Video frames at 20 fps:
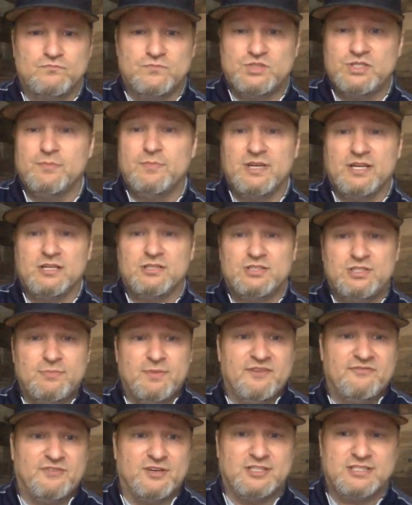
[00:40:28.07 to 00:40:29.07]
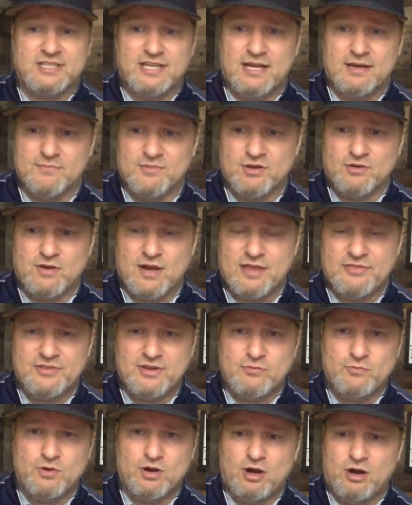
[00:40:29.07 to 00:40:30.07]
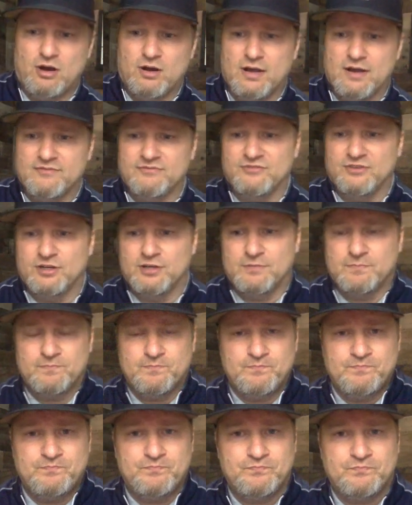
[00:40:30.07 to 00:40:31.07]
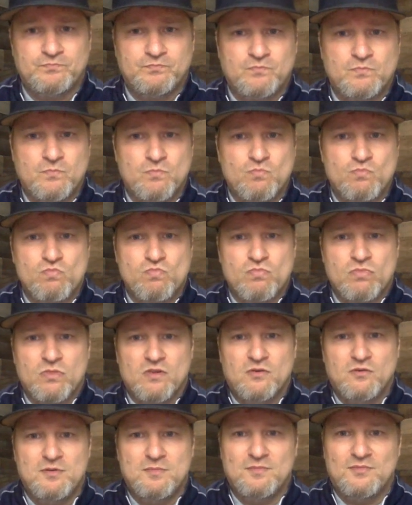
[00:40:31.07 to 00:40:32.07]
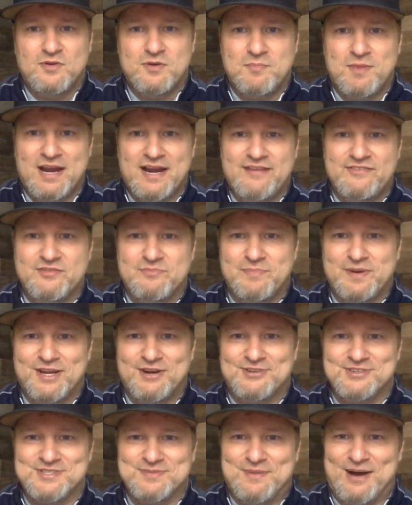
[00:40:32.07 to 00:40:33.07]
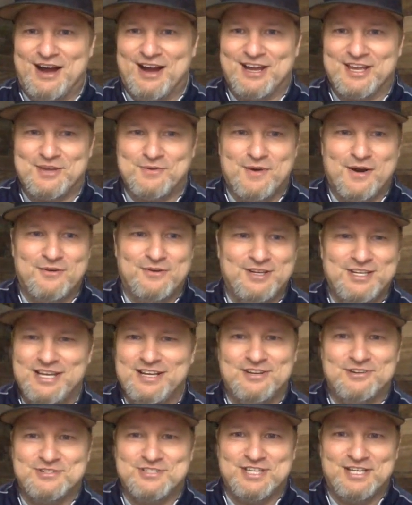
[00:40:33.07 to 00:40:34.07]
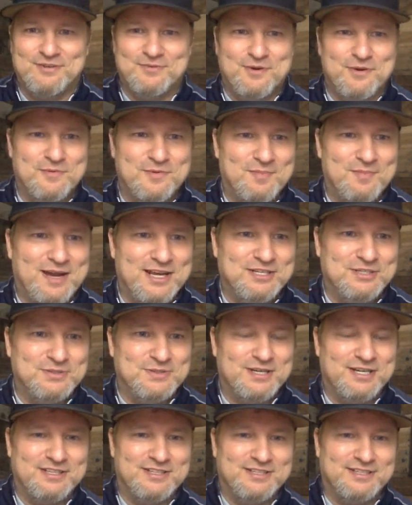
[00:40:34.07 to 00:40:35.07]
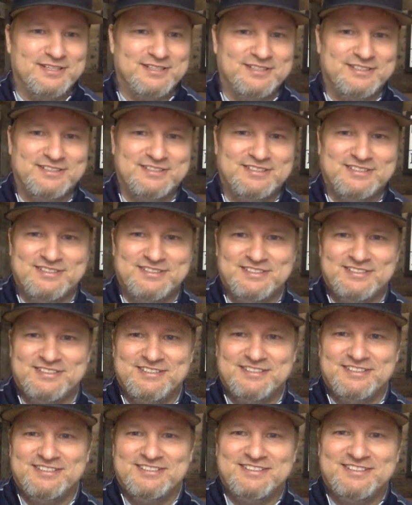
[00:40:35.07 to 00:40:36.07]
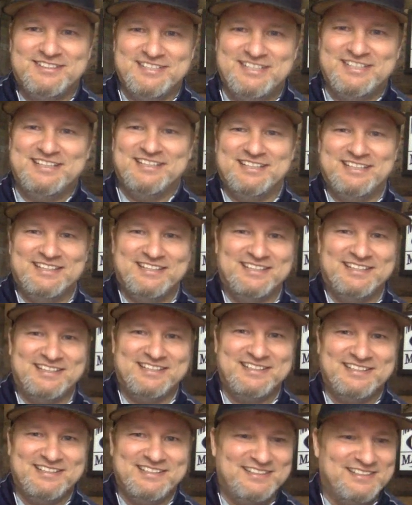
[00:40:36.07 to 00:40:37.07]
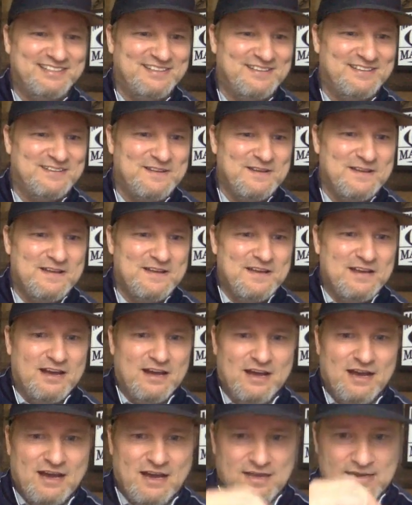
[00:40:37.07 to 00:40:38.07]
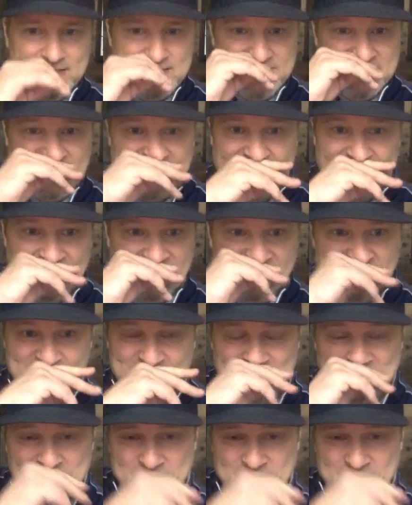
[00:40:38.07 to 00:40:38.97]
Should be a fun time, though. I think we'll all have fun. We might even bet on some hockey while you ain't no telling what we might do out there. Let's see.